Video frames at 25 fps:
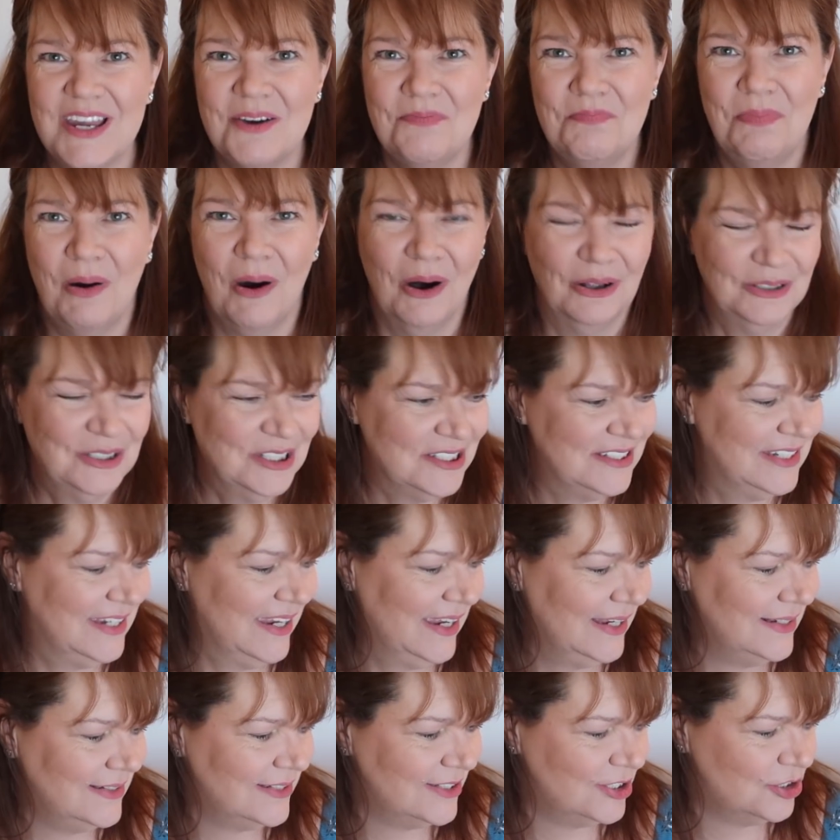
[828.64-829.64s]

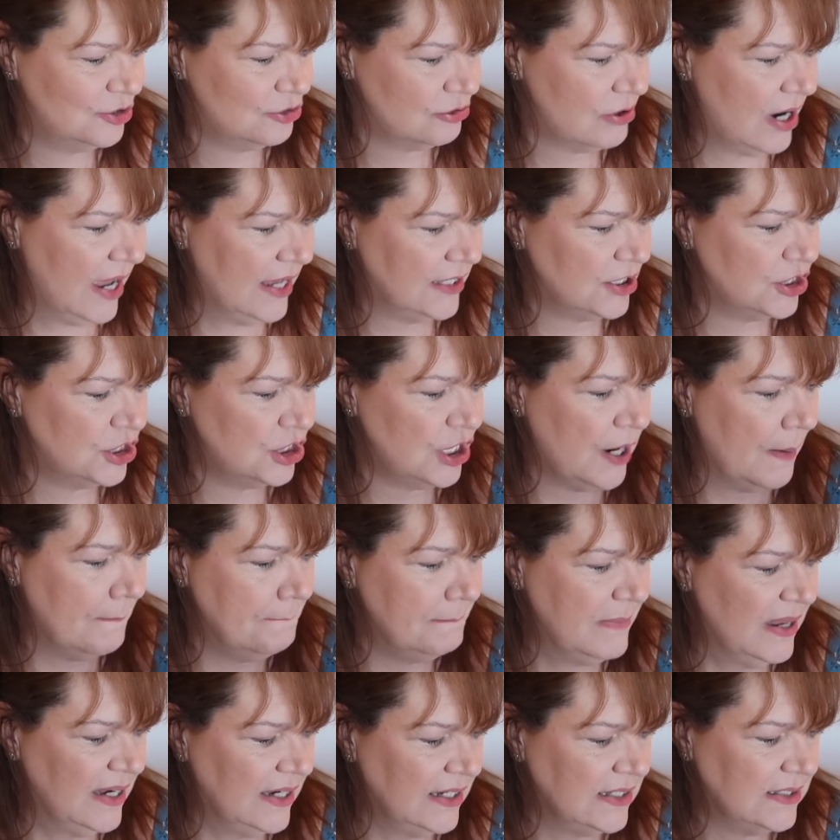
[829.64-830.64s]
Ponty Stretch
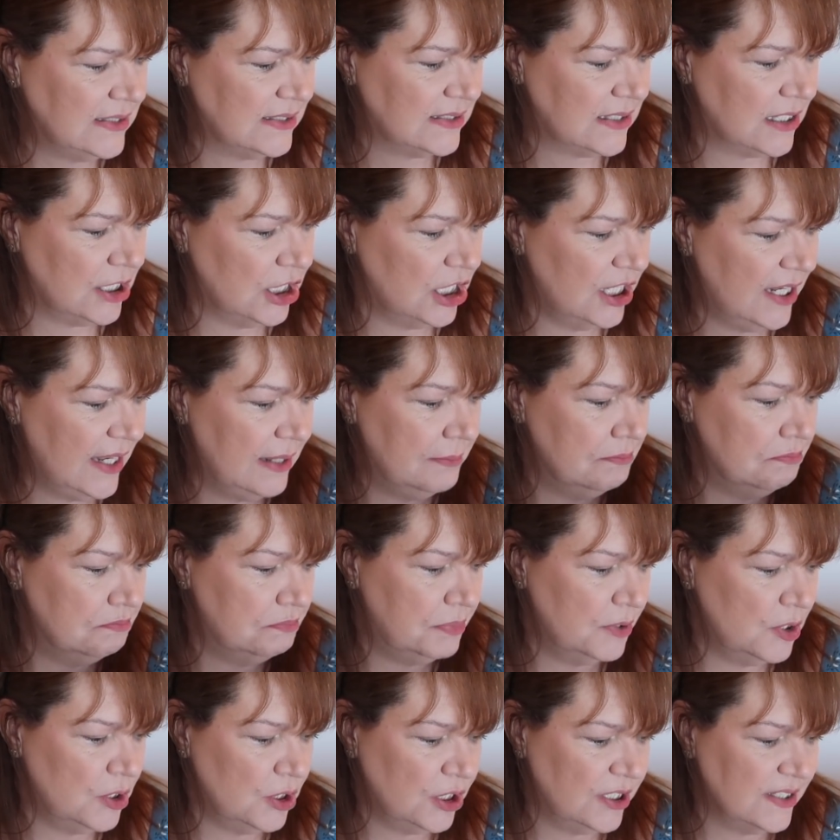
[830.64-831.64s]
Mini Skirt in
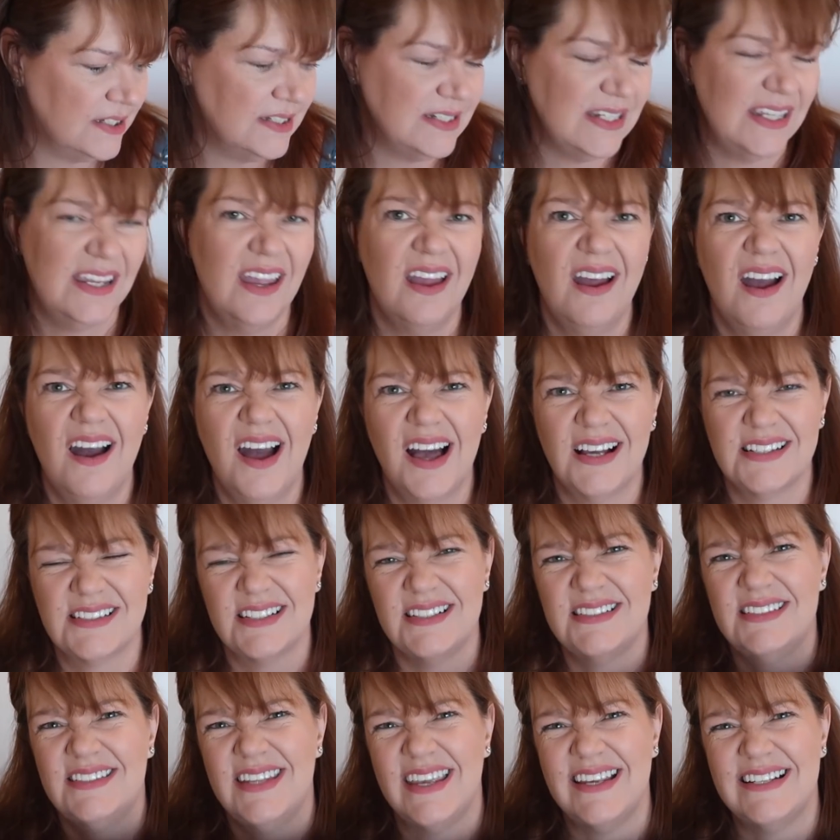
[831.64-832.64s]
Burgundy. As
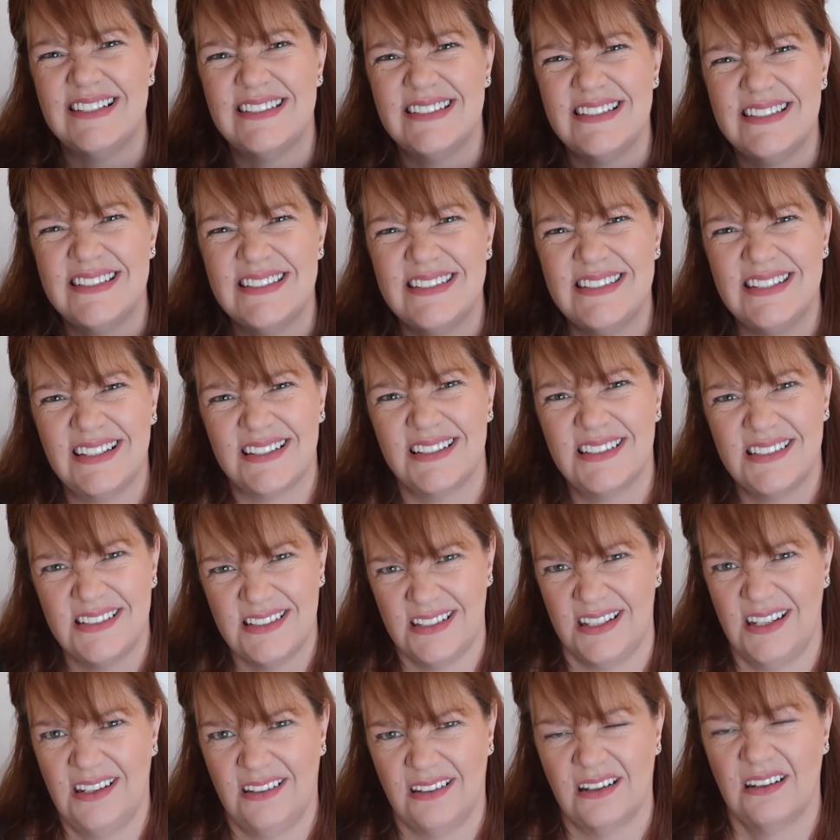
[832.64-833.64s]
I say, it's a
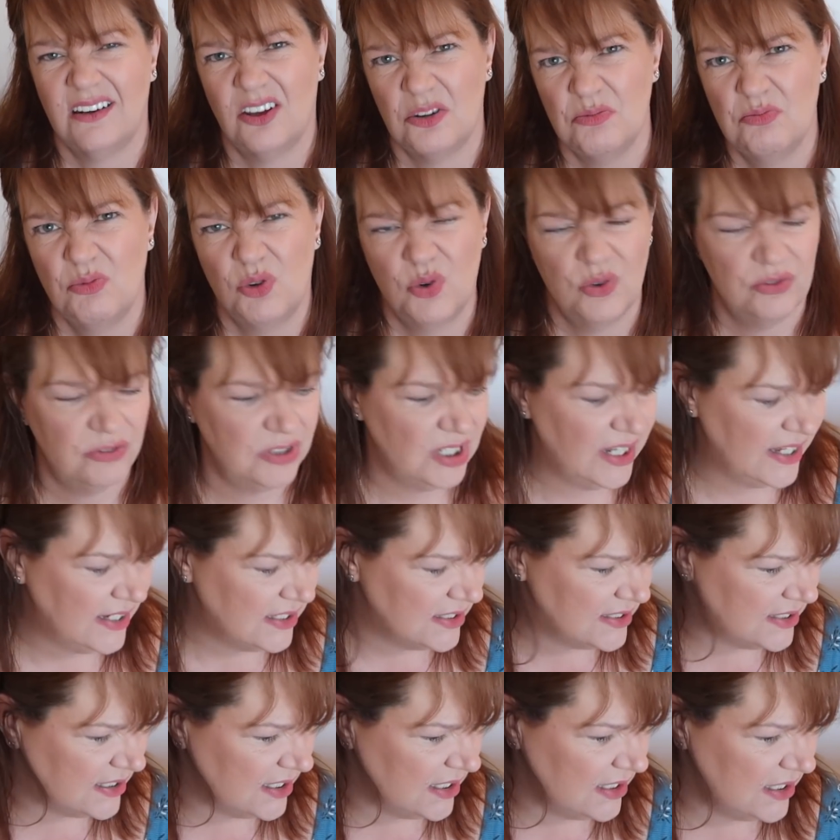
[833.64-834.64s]
16 and I'm more of an
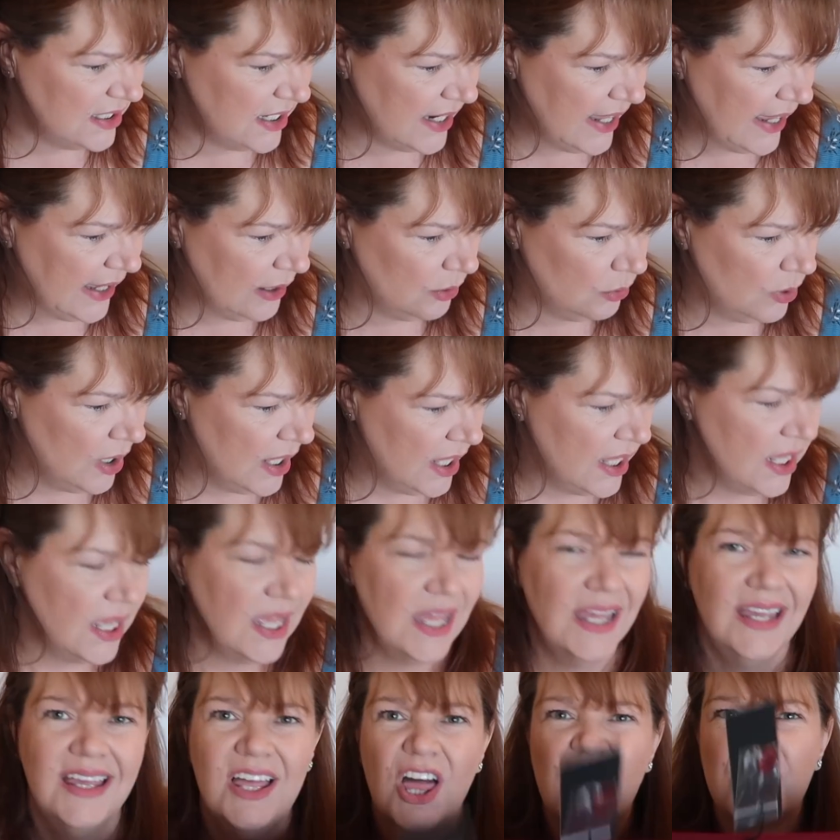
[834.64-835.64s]
18 now.
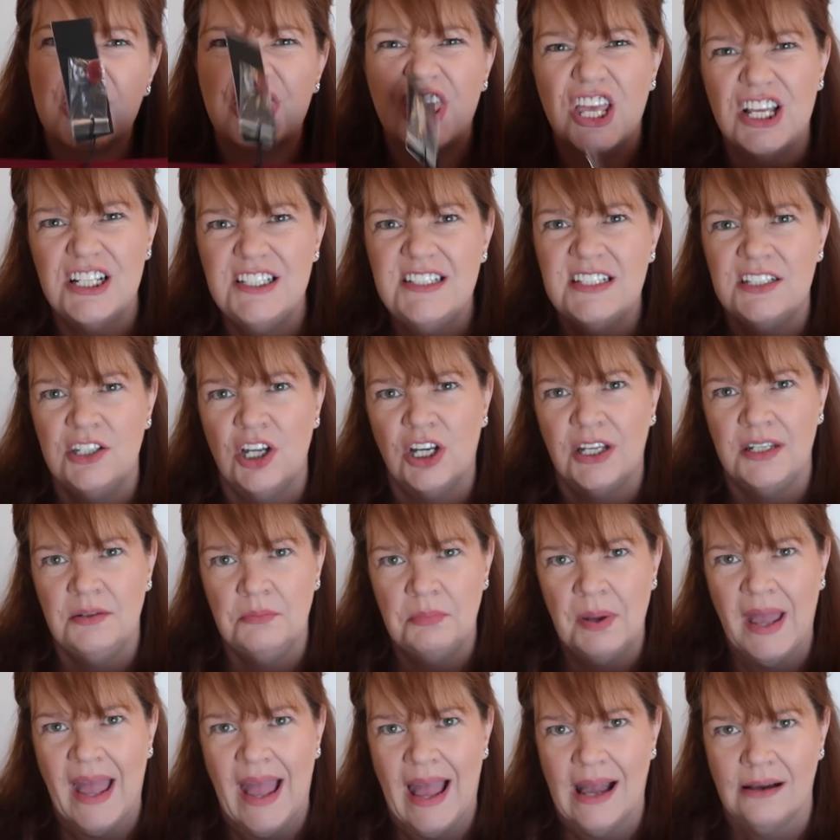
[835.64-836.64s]

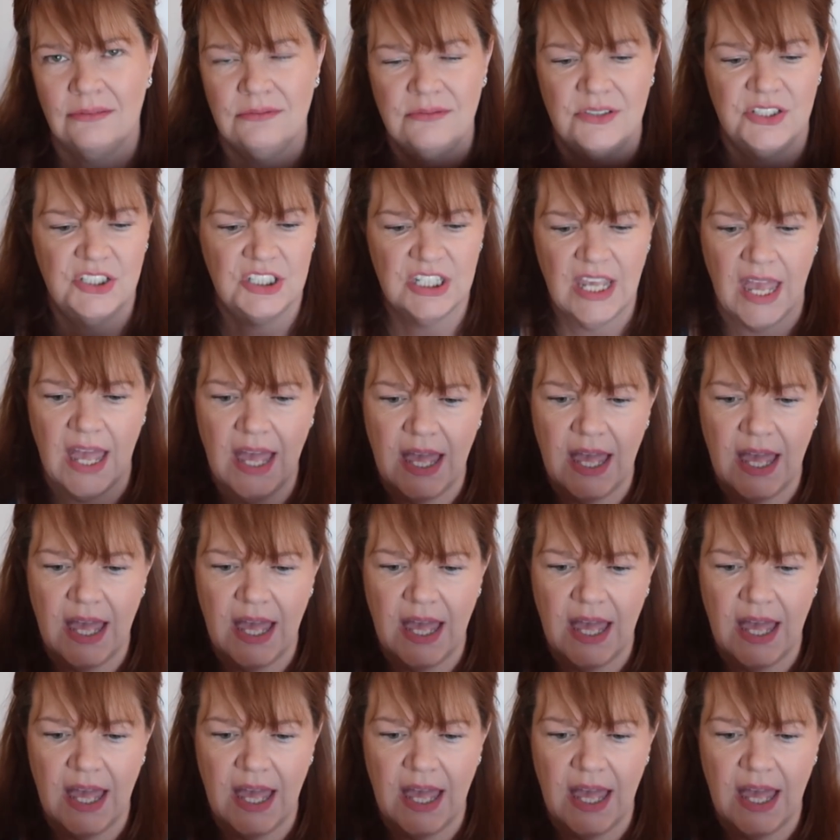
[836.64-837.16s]
£39.